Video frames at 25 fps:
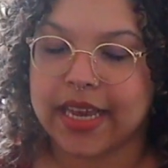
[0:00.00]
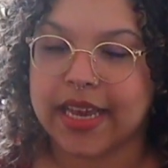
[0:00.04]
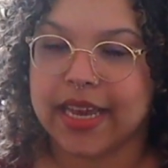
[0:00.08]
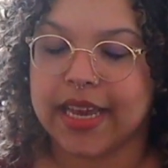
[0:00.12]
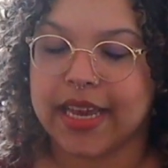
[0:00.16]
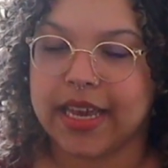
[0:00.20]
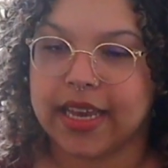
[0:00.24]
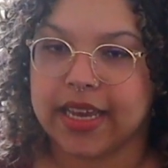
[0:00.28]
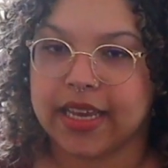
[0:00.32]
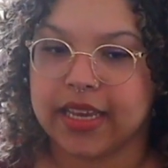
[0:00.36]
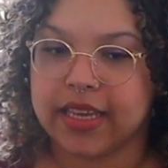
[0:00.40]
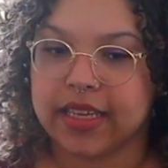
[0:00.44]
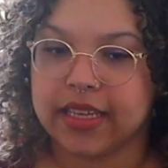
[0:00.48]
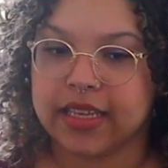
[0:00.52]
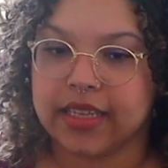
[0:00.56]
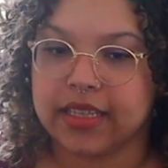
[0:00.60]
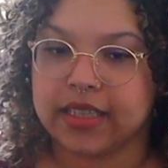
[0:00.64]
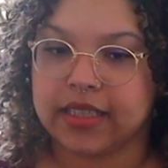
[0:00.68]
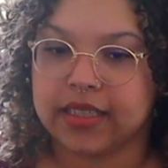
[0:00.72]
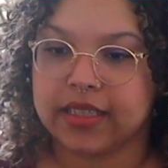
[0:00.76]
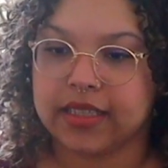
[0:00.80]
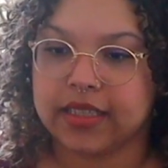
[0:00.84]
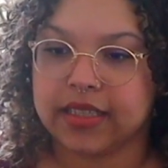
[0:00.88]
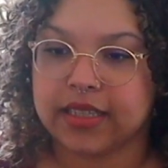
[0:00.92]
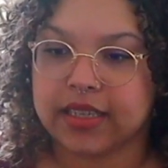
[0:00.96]

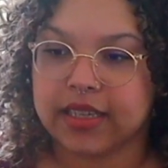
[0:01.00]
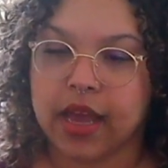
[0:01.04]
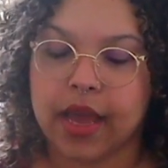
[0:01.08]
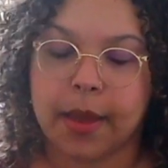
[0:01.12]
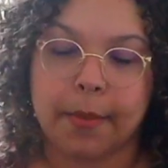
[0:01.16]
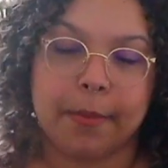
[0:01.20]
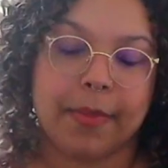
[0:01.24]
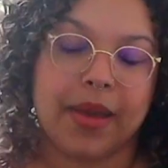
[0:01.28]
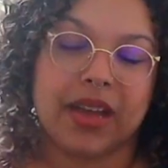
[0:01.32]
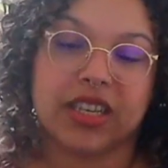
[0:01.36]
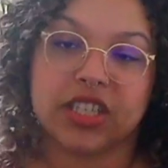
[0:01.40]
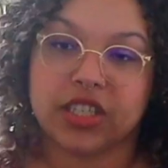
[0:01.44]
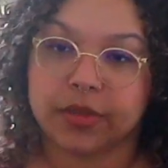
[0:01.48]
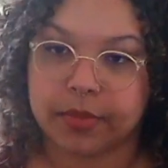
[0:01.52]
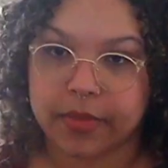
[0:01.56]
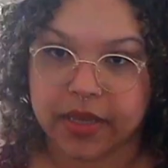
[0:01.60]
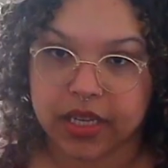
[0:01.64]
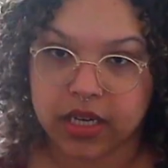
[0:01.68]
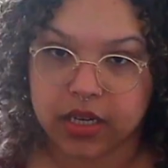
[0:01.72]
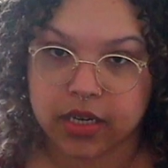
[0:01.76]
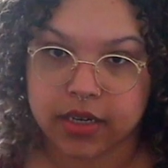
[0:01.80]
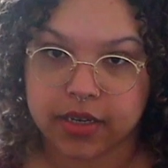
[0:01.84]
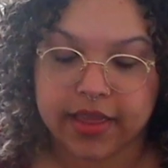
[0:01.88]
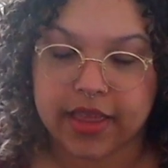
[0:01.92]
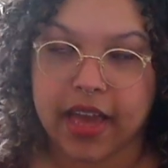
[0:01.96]
is
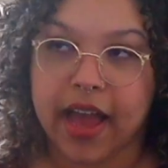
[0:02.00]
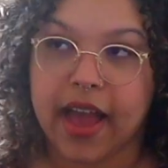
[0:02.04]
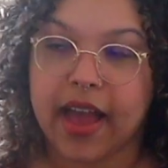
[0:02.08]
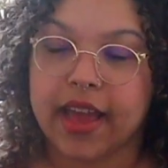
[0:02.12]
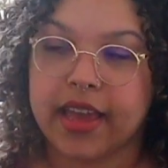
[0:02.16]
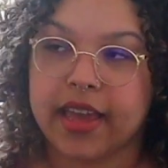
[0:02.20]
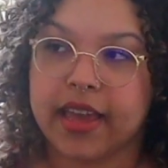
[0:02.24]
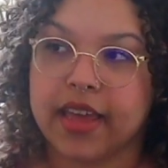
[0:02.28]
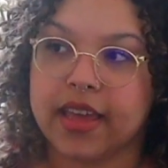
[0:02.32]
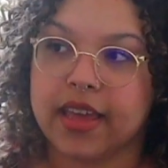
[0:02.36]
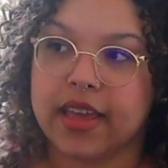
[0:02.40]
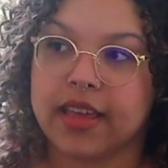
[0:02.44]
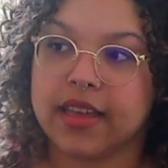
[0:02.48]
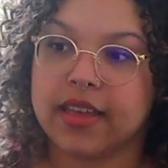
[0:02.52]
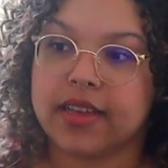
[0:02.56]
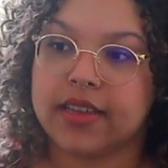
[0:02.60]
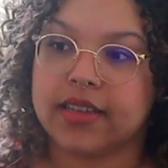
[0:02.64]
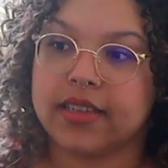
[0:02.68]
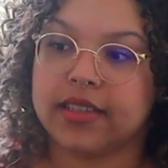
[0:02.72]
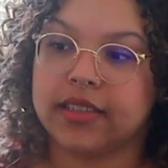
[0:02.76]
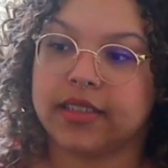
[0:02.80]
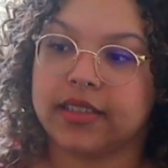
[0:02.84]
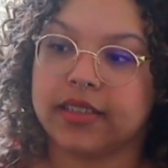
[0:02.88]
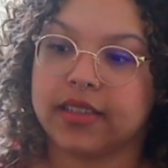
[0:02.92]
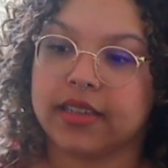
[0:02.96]
enmeshment. That
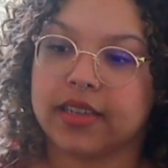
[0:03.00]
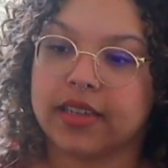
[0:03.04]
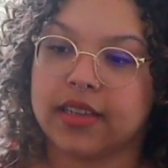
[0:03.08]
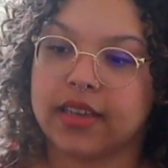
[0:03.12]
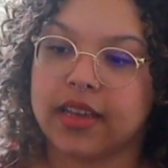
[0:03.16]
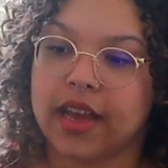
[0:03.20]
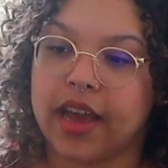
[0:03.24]
is,